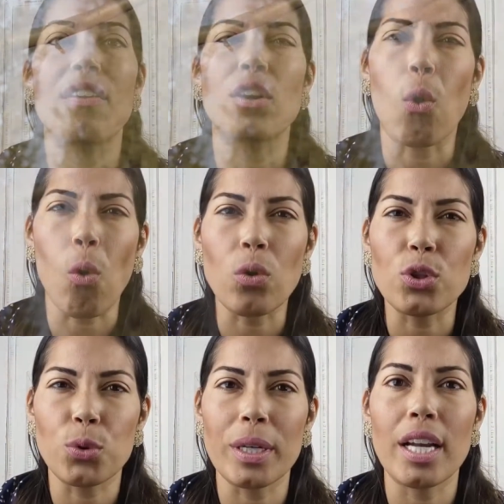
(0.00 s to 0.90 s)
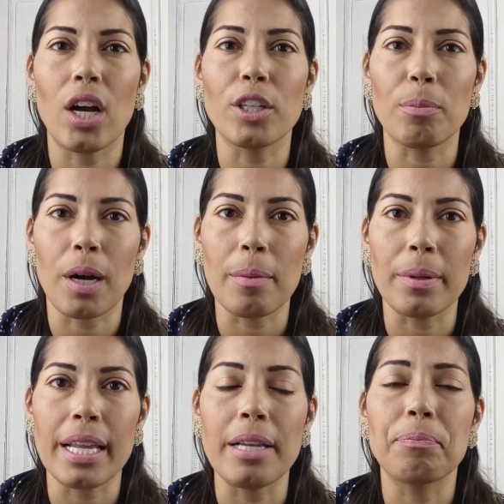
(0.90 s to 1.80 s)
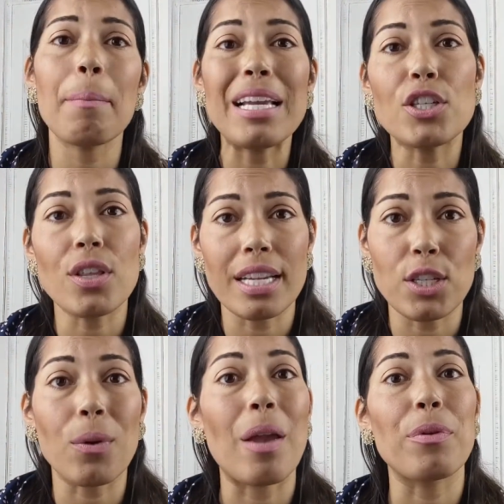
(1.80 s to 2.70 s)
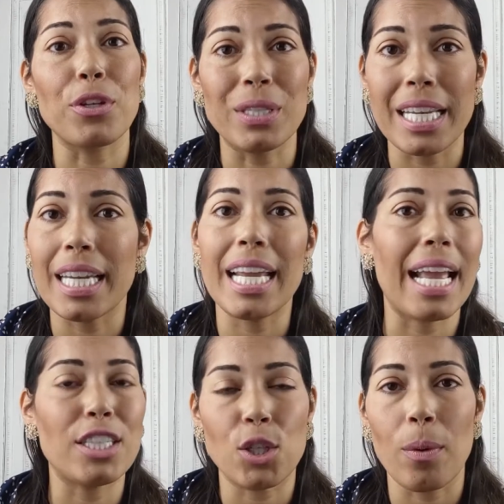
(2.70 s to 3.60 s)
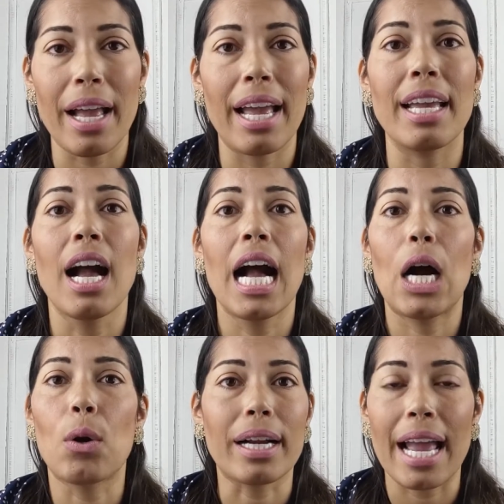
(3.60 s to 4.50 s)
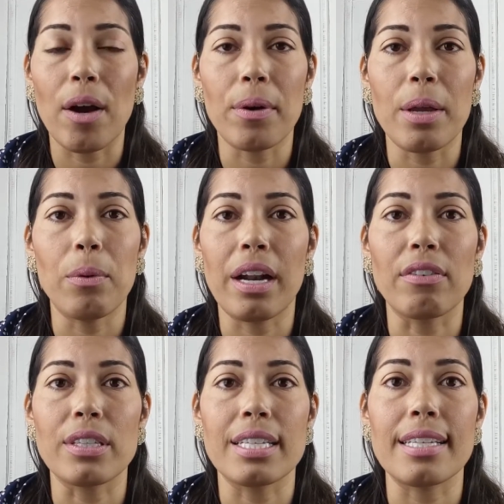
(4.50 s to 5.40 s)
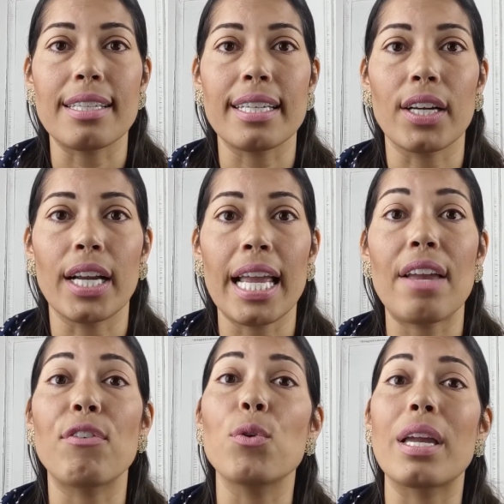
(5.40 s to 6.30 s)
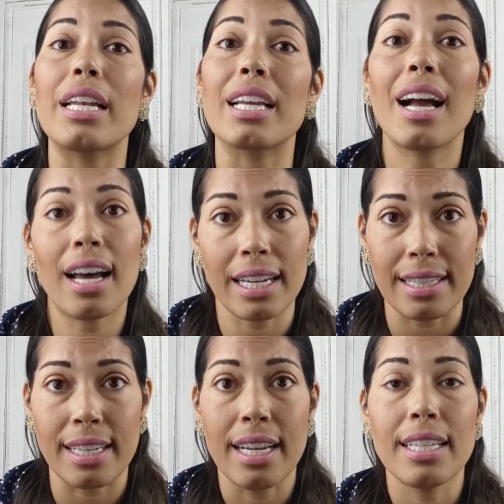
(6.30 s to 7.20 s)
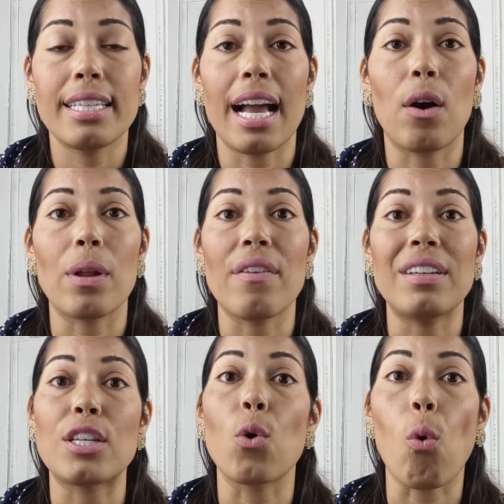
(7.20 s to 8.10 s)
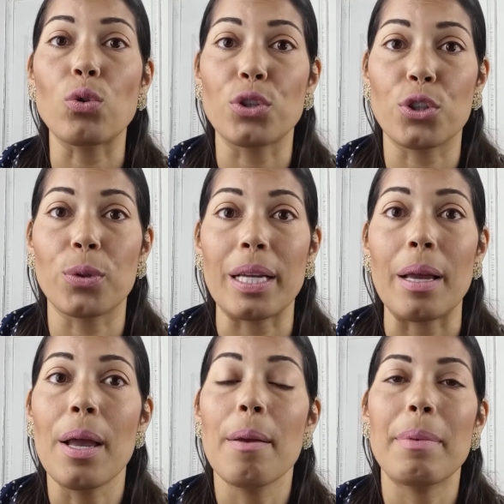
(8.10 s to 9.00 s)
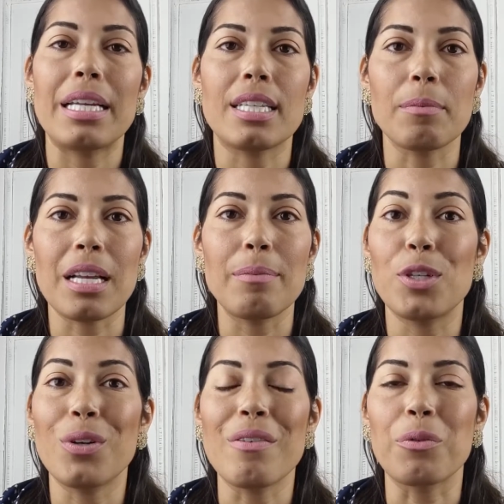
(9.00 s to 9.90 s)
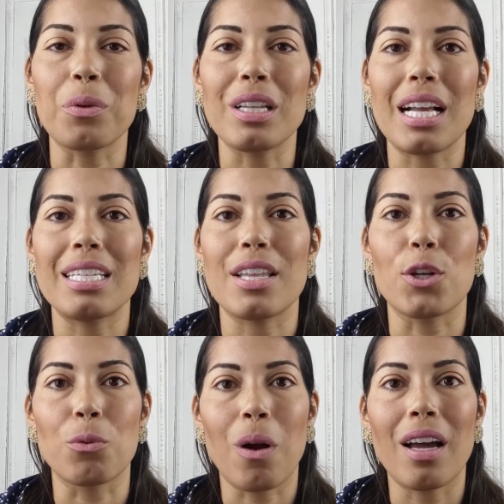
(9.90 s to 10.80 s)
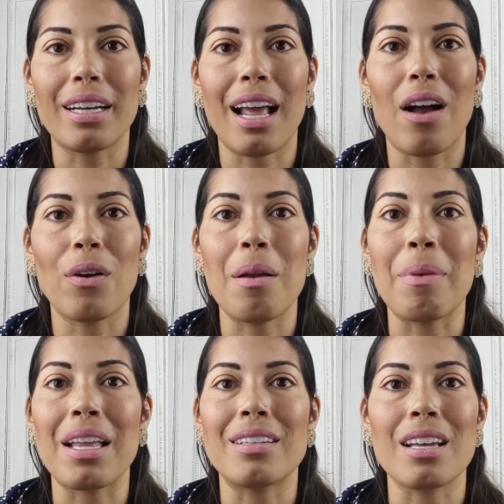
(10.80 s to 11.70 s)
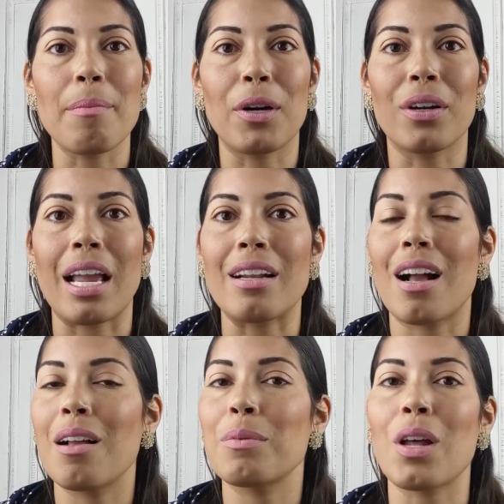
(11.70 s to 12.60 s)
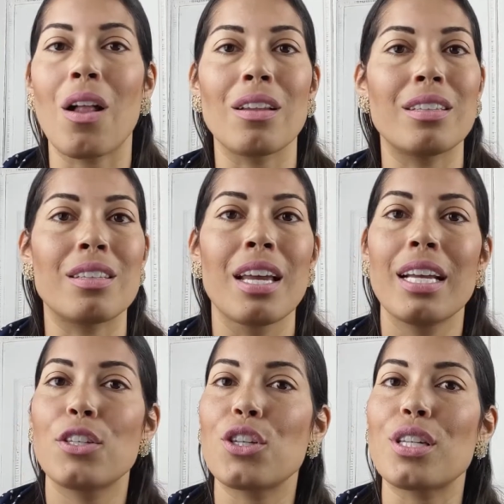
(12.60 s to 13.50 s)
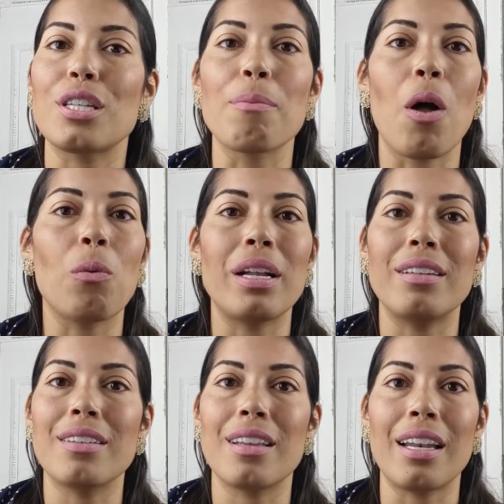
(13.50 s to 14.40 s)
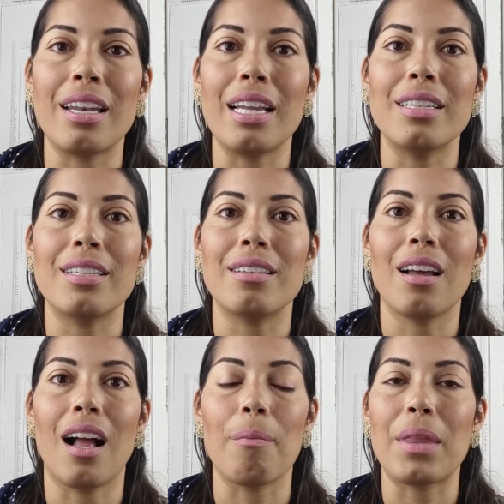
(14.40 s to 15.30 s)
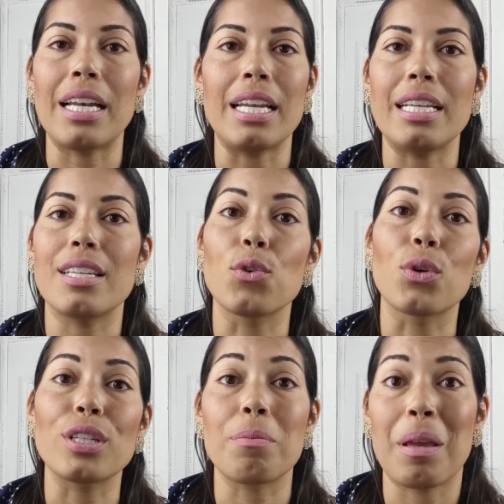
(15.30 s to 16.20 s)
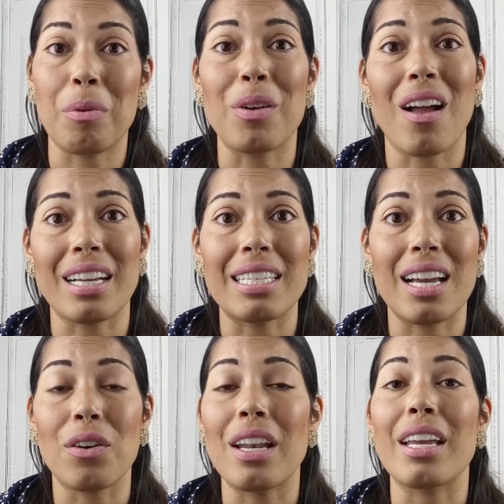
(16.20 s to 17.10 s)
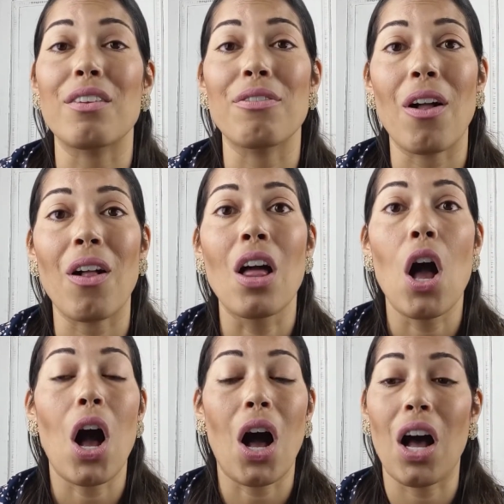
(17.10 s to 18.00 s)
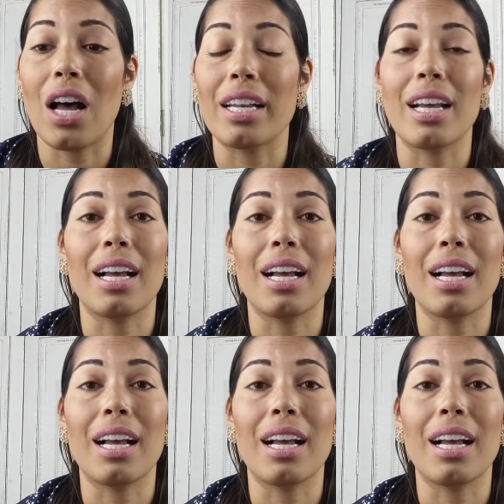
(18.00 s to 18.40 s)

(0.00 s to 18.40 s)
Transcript: you have an old tree on your property, make sure that it's okay with your city, HOA, or county, whatever is necessary, if you can cut it down if it's an older tree, because sometimes you don't even realize that they're rotted out, and by the time a hurricane comes, it's just a small wind that it needs in order to be able to knock it down, and it could fall on